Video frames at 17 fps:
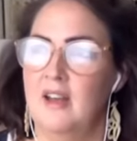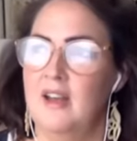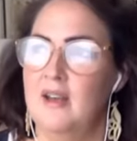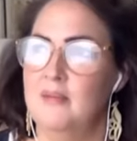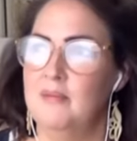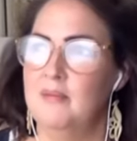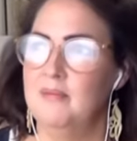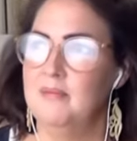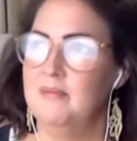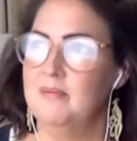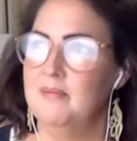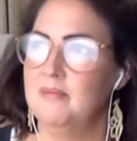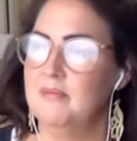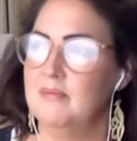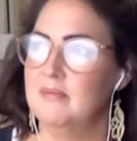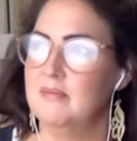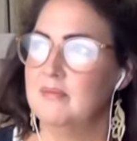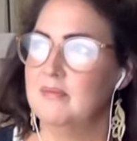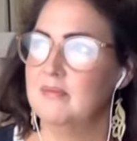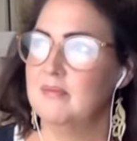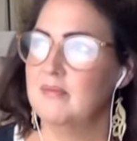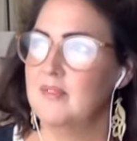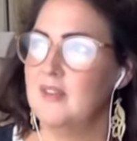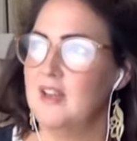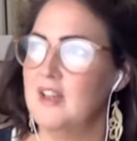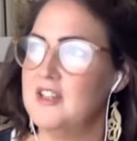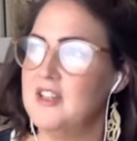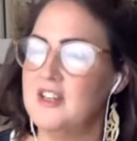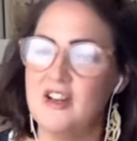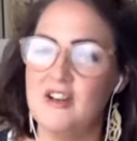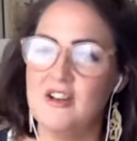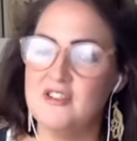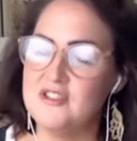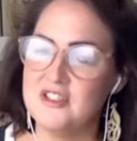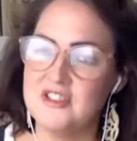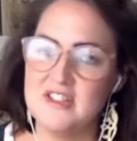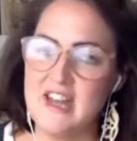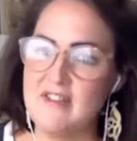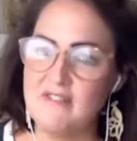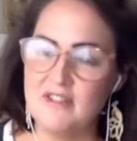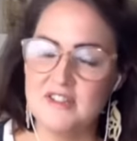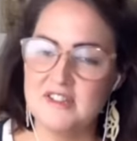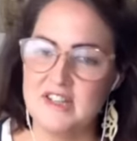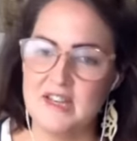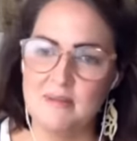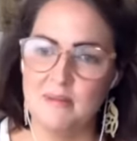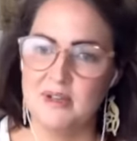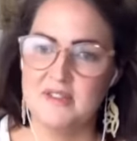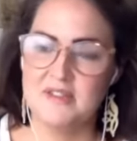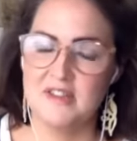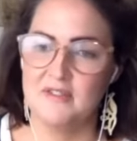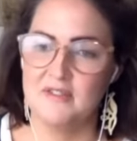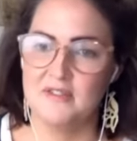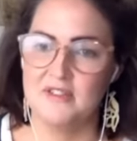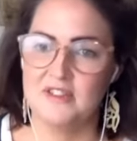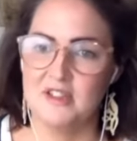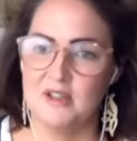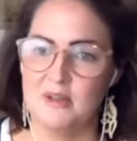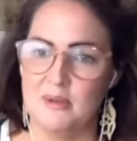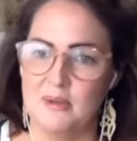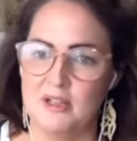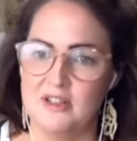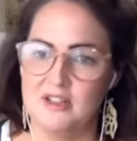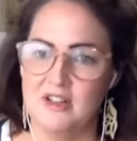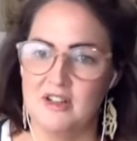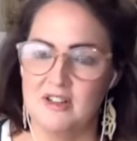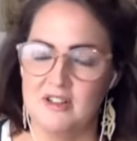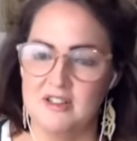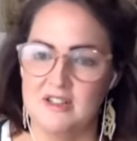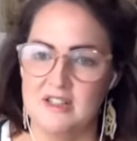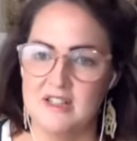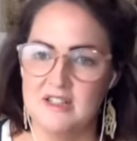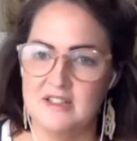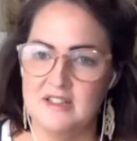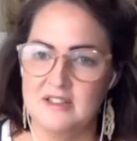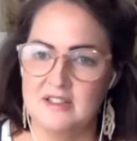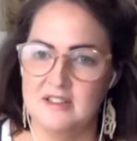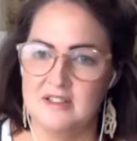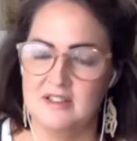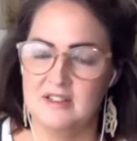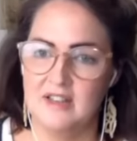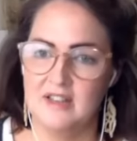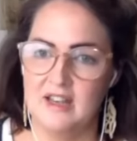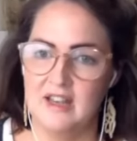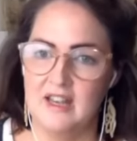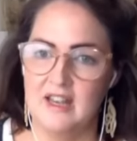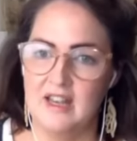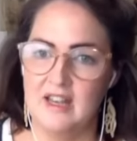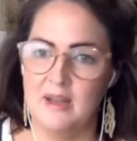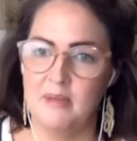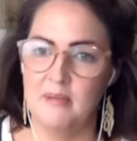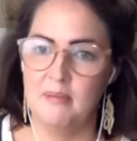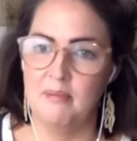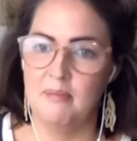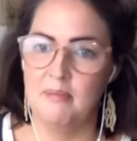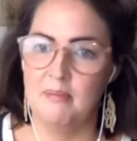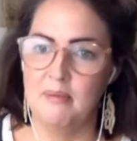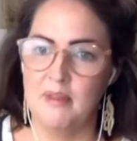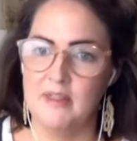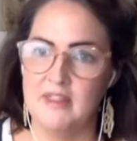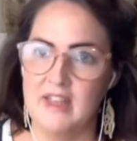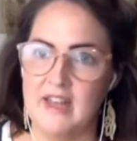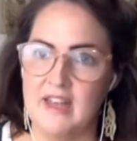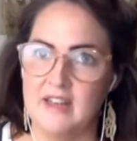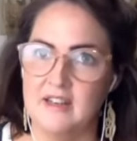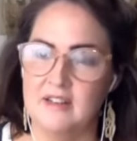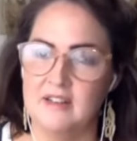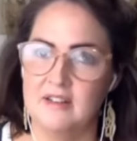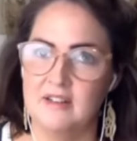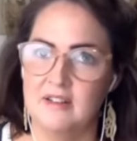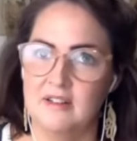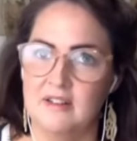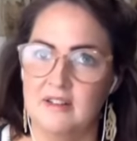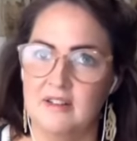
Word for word: um, i don't know i just never see myself as a commercial artist but yeah. then